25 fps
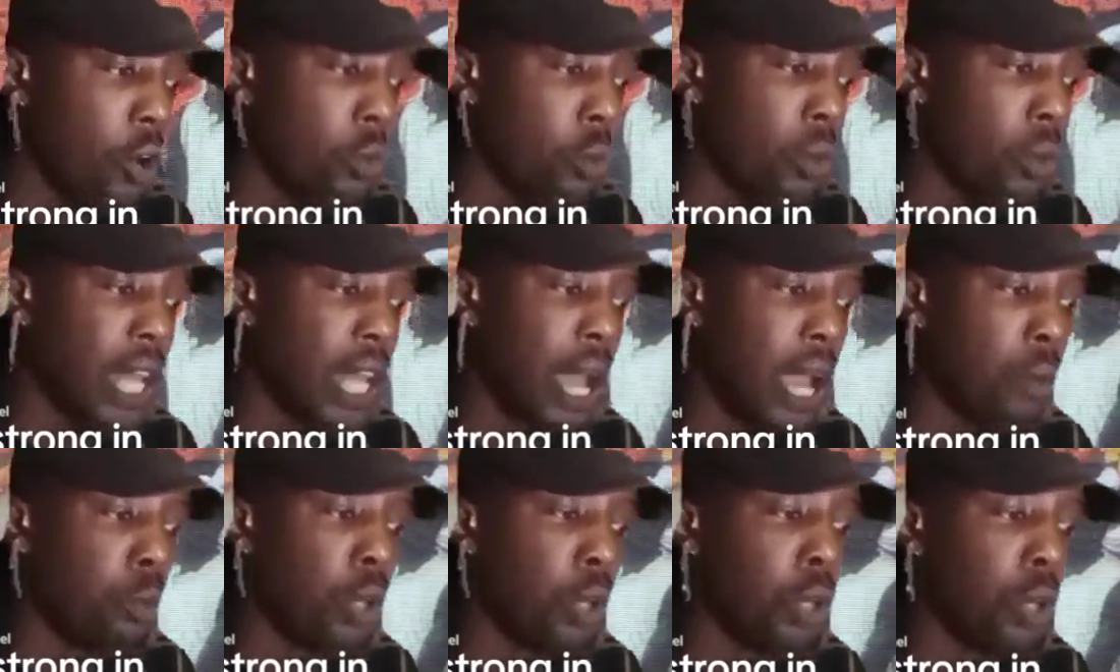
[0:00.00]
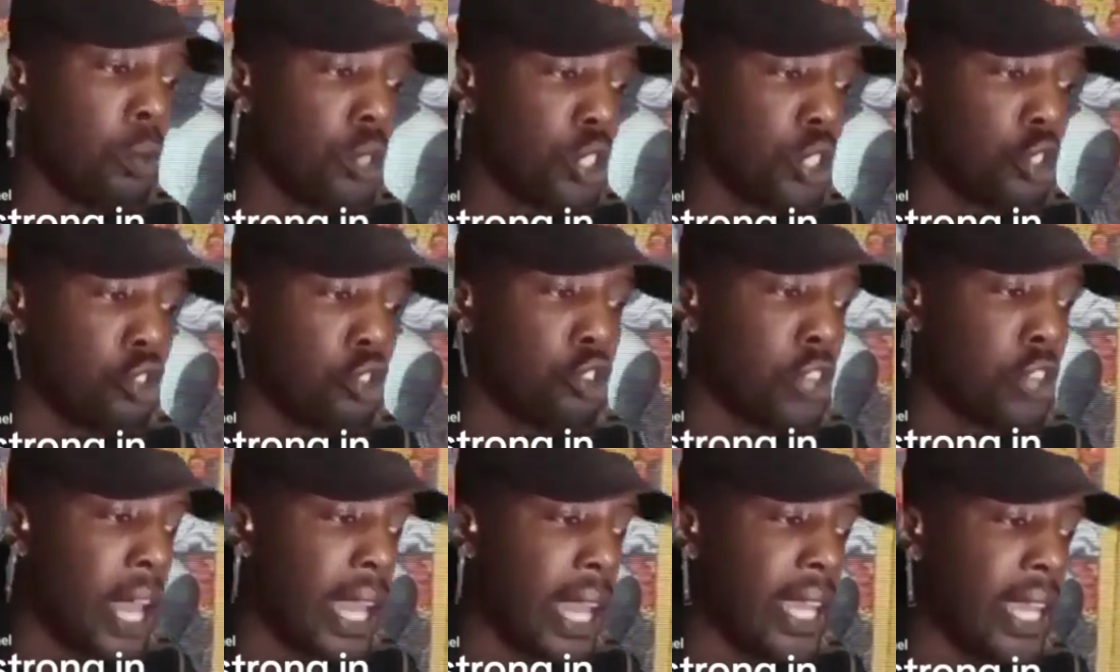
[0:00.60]
when we was
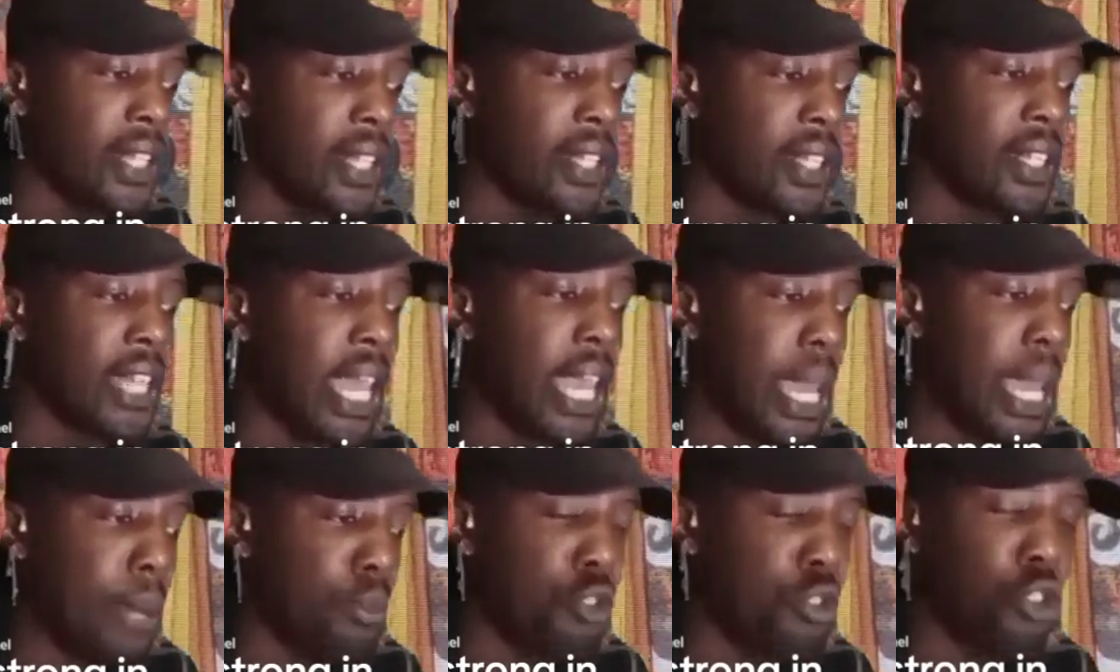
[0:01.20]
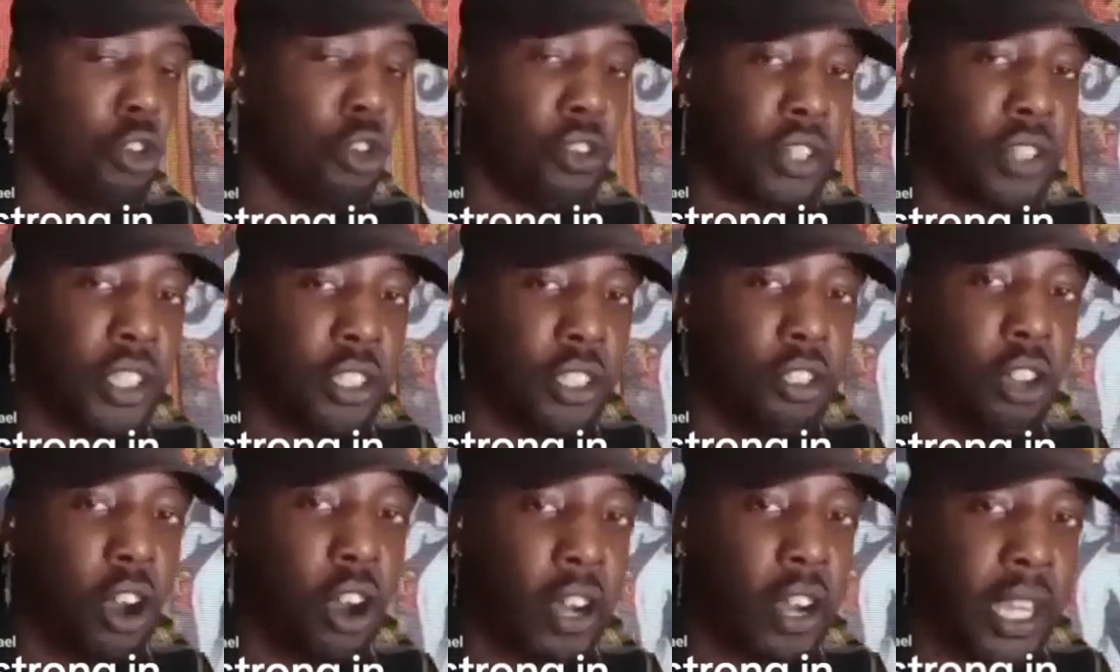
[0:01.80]
creating the names during the
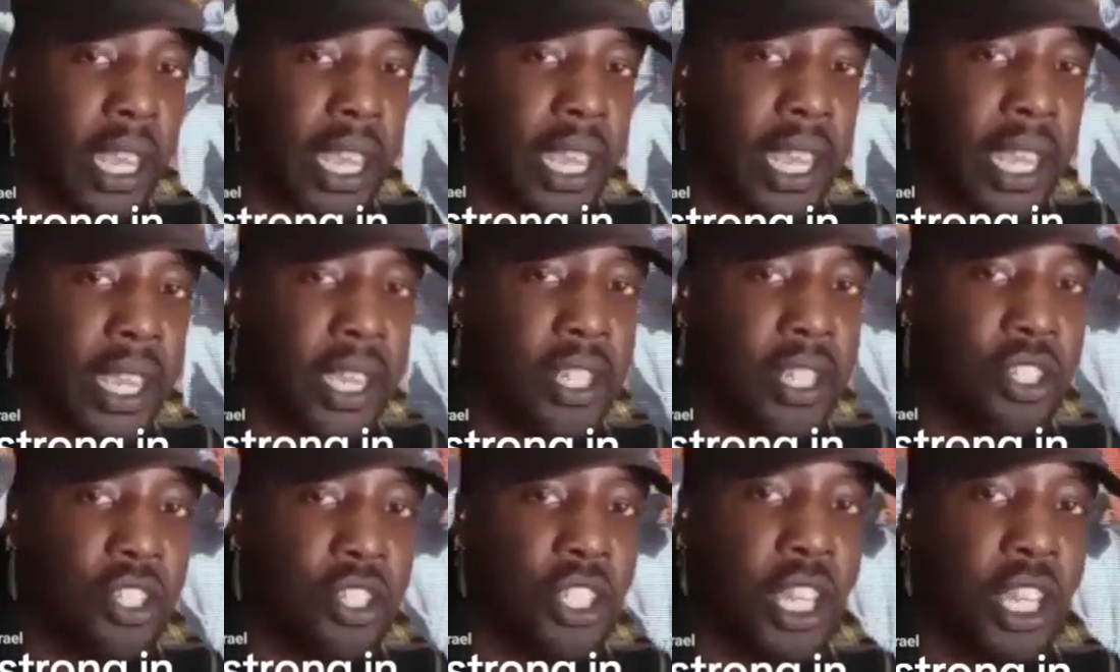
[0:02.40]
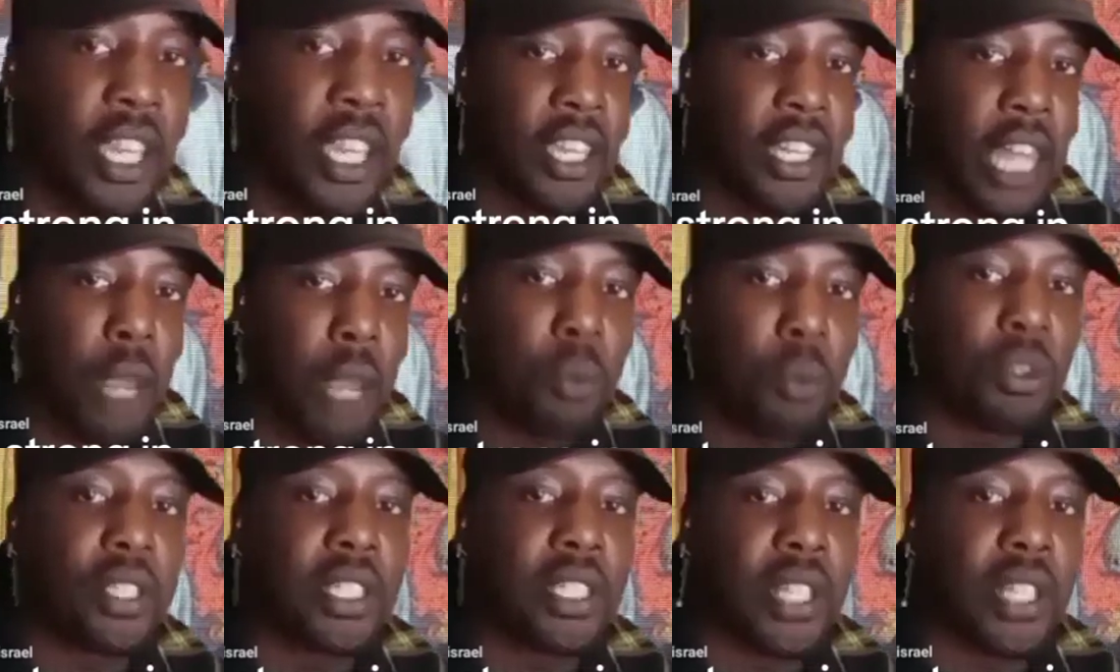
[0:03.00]
Dark Age, they
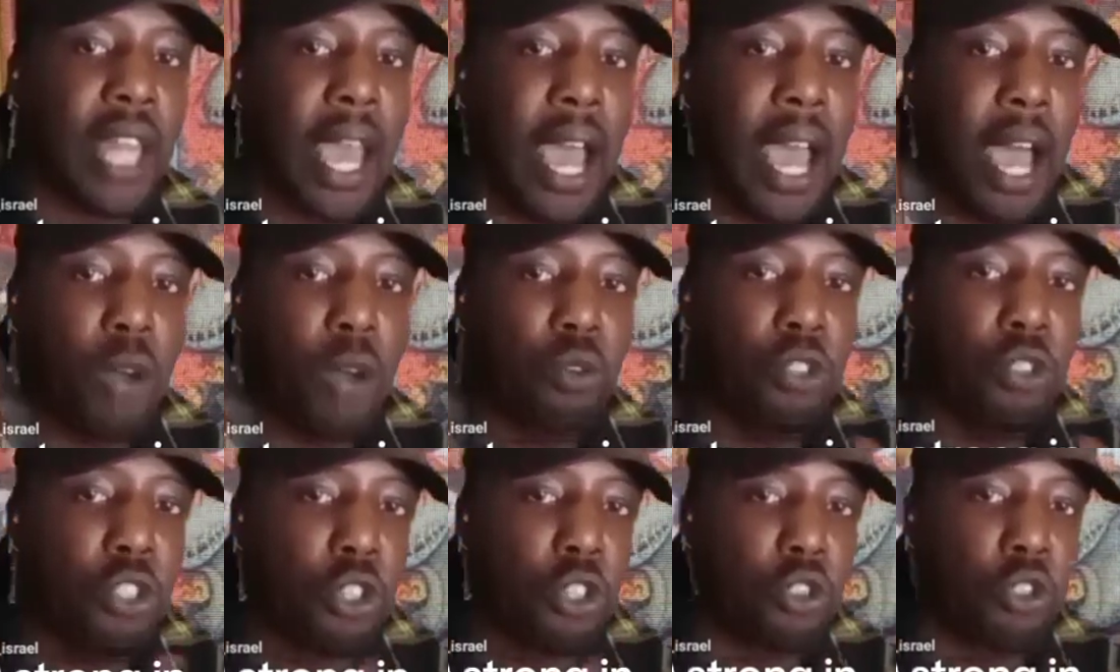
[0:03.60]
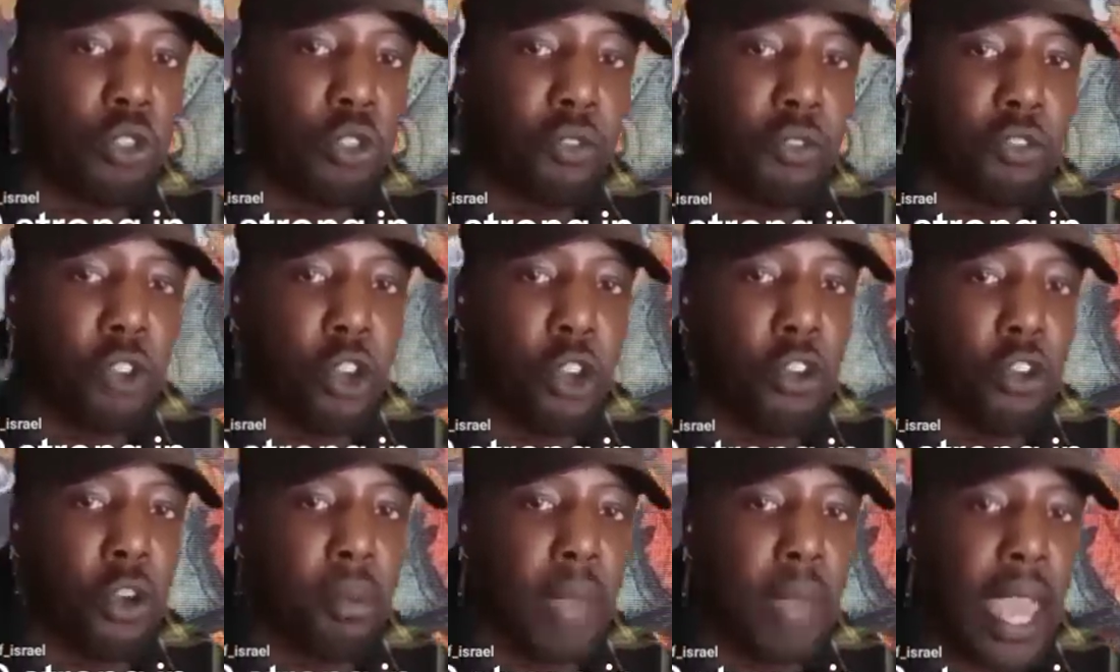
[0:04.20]
was in the outskirts of
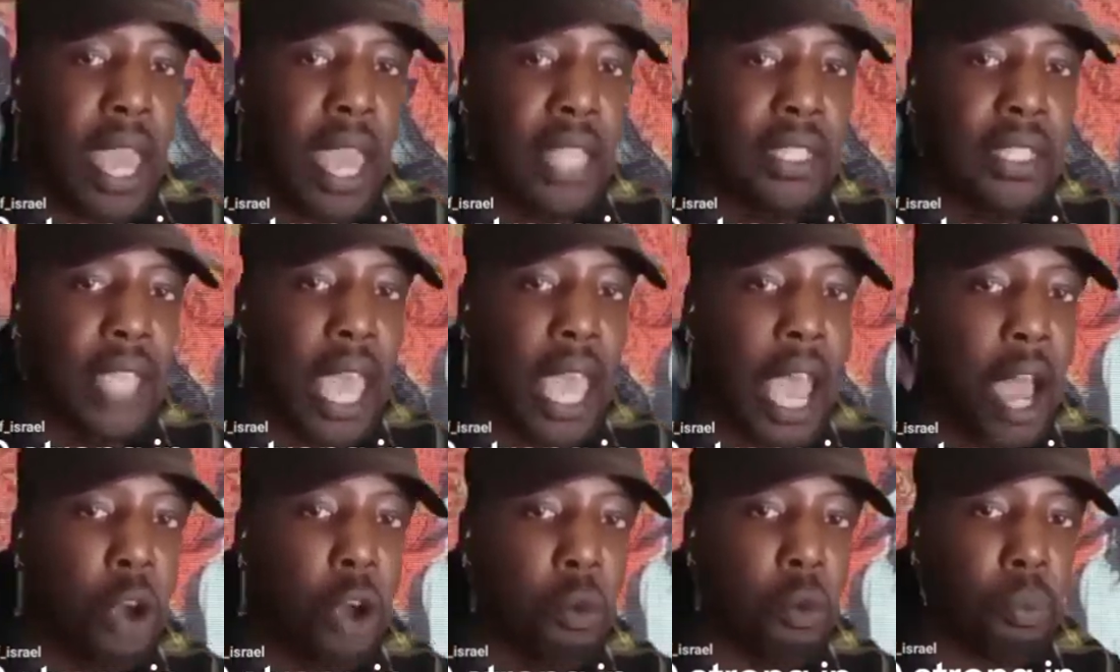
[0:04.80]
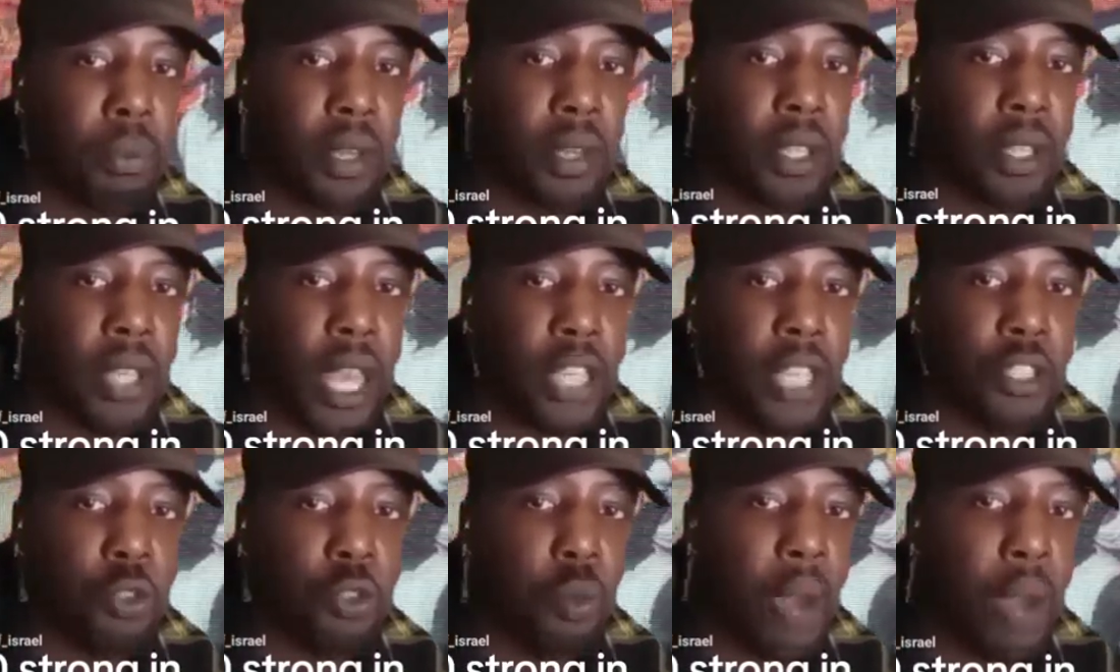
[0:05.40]
Europe as
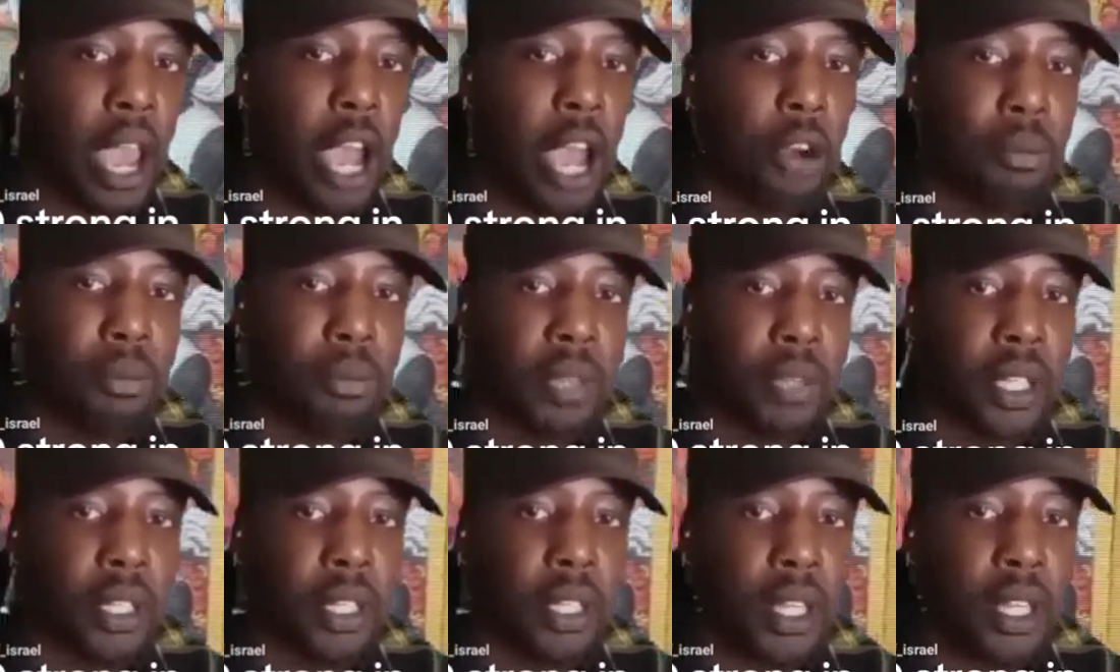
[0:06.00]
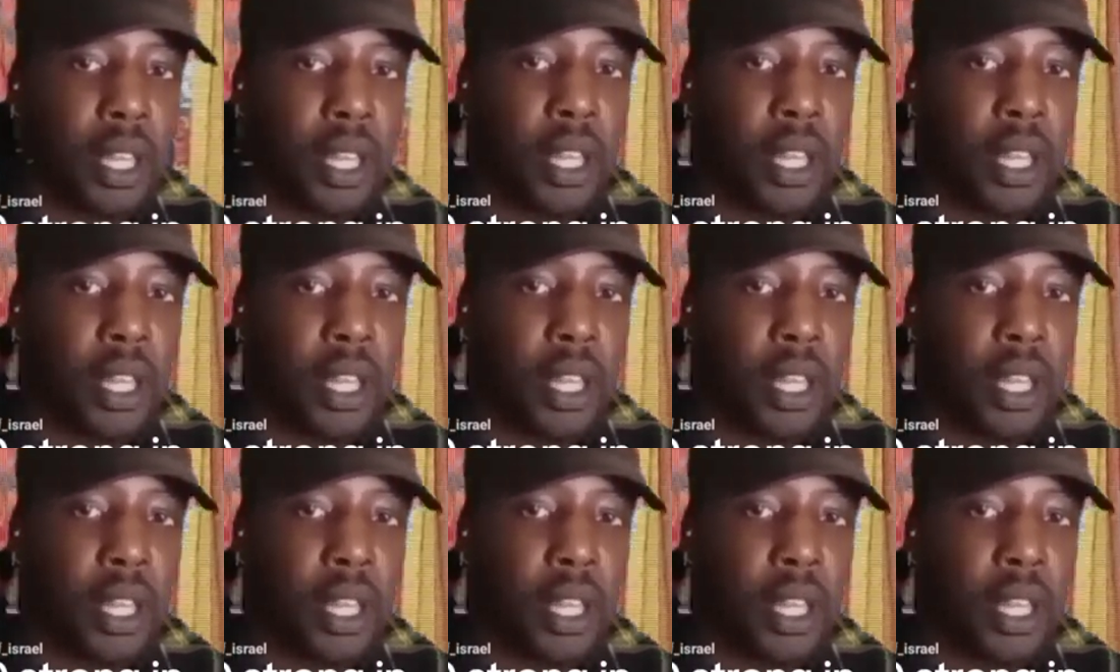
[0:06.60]
wildmen,